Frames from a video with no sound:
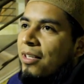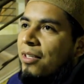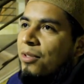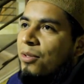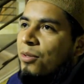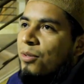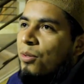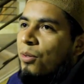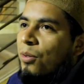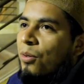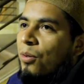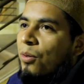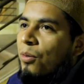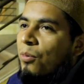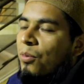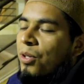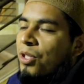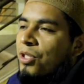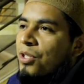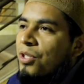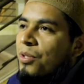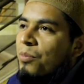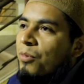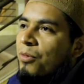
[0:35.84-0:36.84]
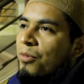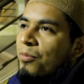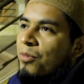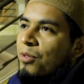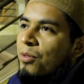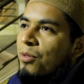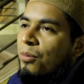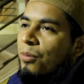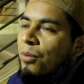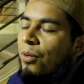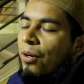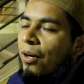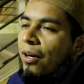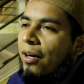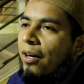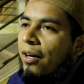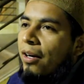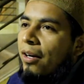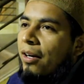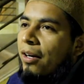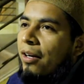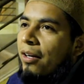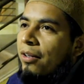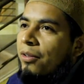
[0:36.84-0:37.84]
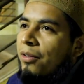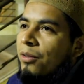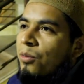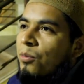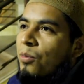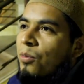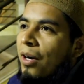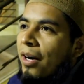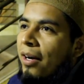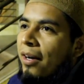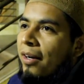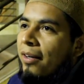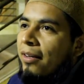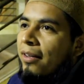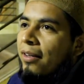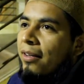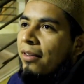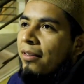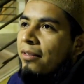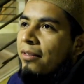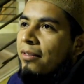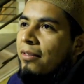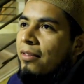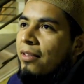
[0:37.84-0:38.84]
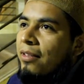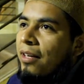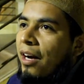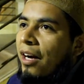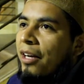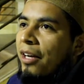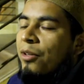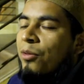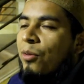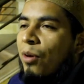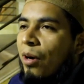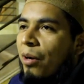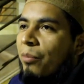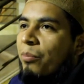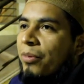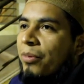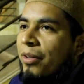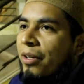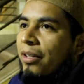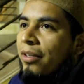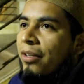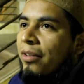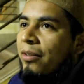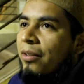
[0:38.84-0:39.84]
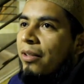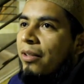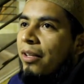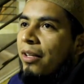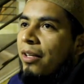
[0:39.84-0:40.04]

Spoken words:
So when she moves to Oaxaca, I grew up there.